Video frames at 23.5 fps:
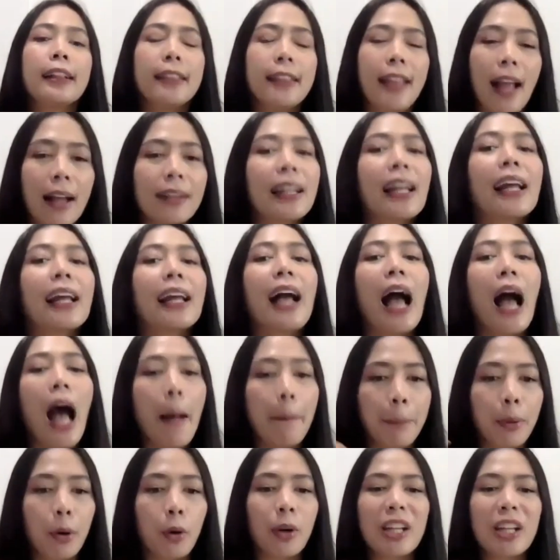Parang
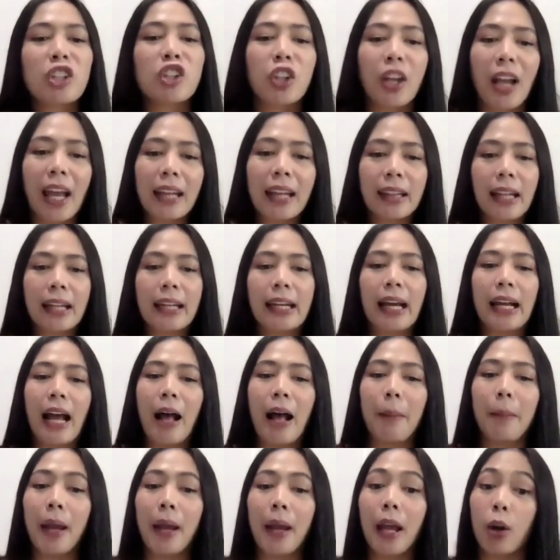appreciated ka
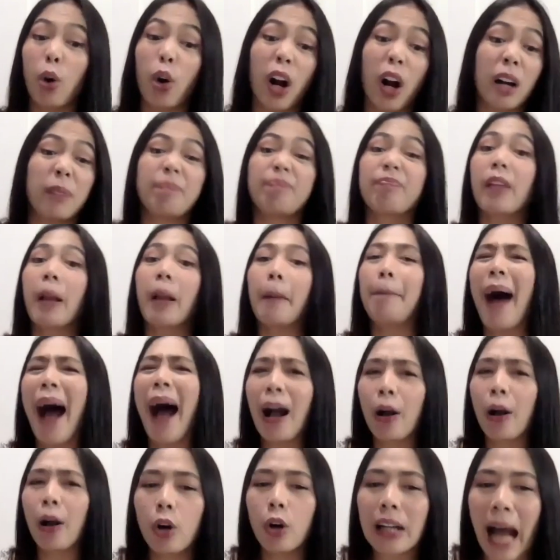namin. Or,
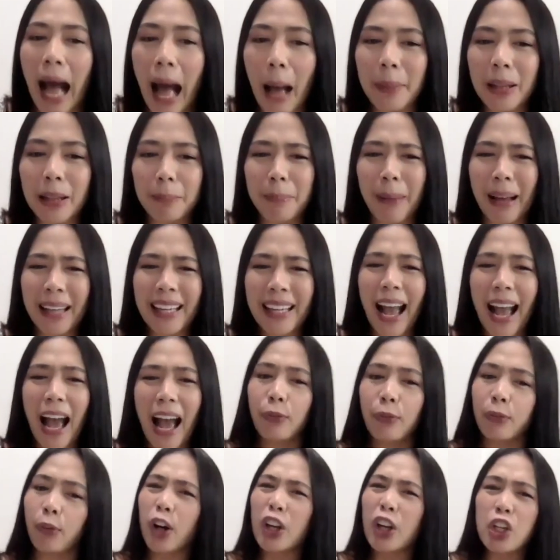bagong gamit ba yan for
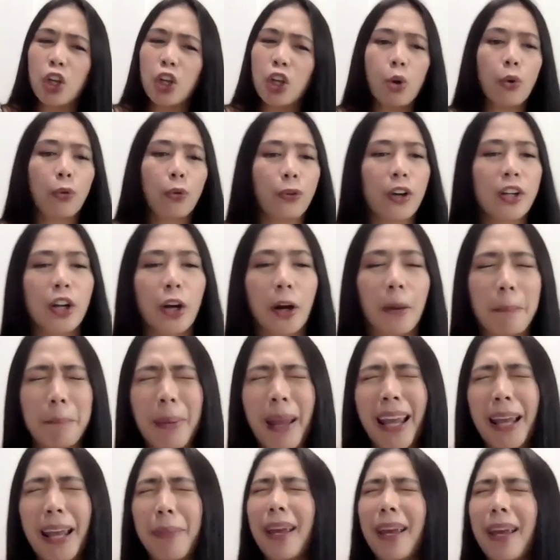you, for your
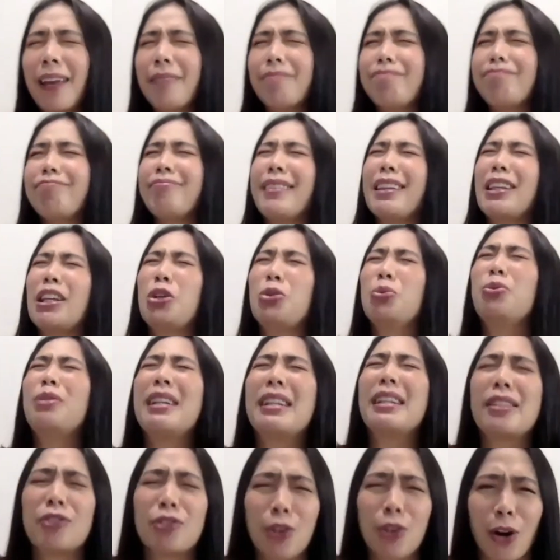baby? You
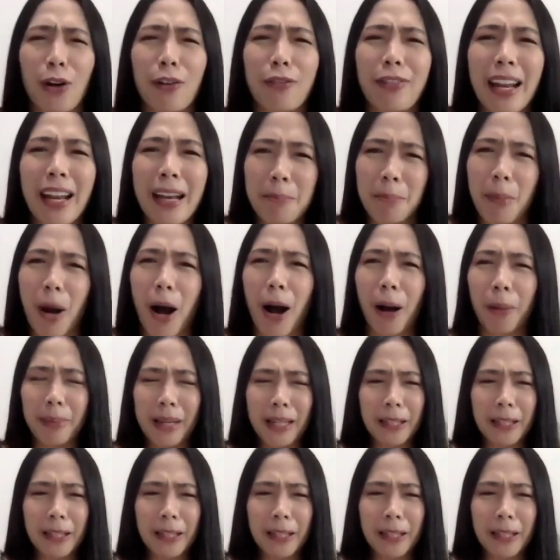deserve it, mommy.